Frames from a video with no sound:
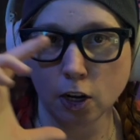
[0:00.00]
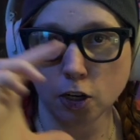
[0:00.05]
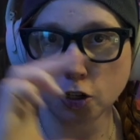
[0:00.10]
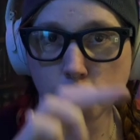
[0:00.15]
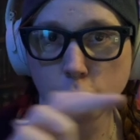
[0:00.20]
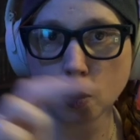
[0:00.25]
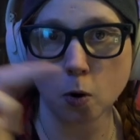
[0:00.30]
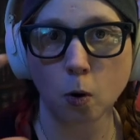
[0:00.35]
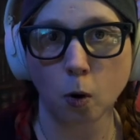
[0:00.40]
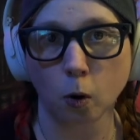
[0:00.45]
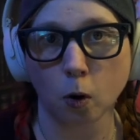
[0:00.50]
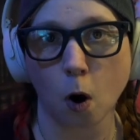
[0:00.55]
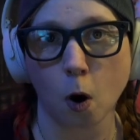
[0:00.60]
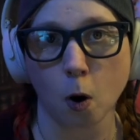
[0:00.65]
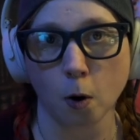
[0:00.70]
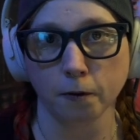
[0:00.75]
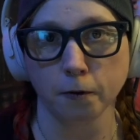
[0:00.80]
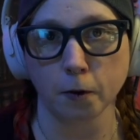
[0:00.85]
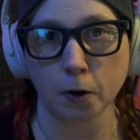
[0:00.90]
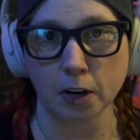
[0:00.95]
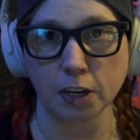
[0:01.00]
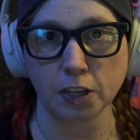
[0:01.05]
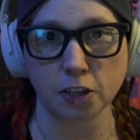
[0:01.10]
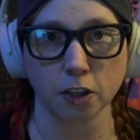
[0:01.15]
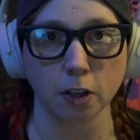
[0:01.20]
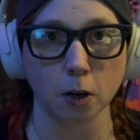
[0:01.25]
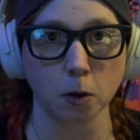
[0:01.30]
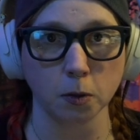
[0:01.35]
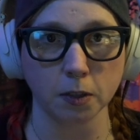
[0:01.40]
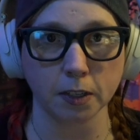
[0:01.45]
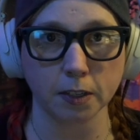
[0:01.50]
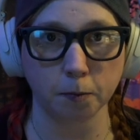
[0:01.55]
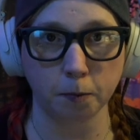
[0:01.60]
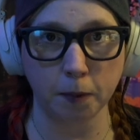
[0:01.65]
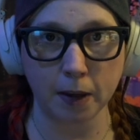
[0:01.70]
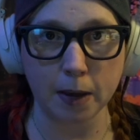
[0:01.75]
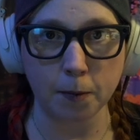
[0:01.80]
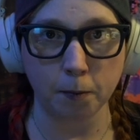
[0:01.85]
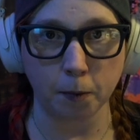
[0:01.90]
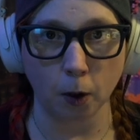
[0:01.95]
journal card for each of those
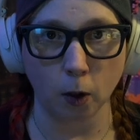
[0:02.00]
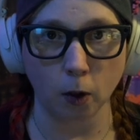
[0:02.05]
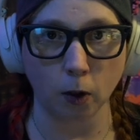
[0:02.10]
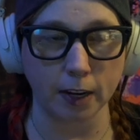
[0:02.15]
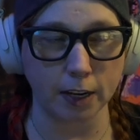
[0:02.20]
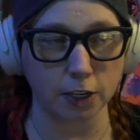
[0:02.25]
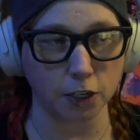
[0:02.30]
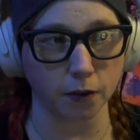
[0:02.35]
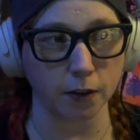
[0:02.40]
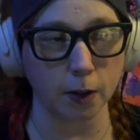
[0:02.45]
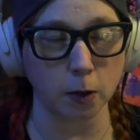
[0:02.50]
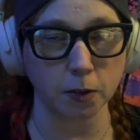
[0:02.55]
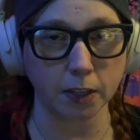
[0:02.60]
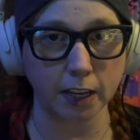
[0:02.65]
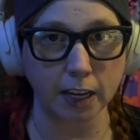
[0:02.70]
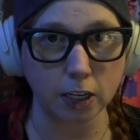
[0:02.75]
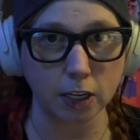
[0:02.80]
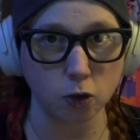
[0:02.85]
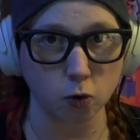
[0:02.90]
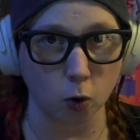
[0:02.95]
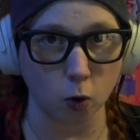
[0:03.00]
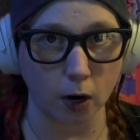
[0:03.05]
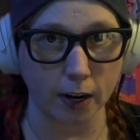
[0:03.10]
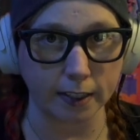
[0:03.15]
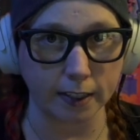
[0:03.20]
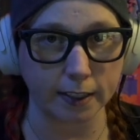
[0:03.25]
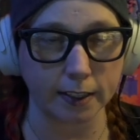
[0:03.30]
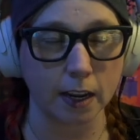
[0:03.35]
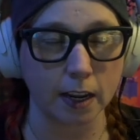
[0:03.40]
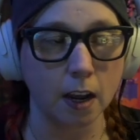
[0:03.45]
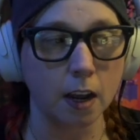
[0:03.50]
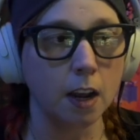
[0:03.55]
people, each of those Kindroids.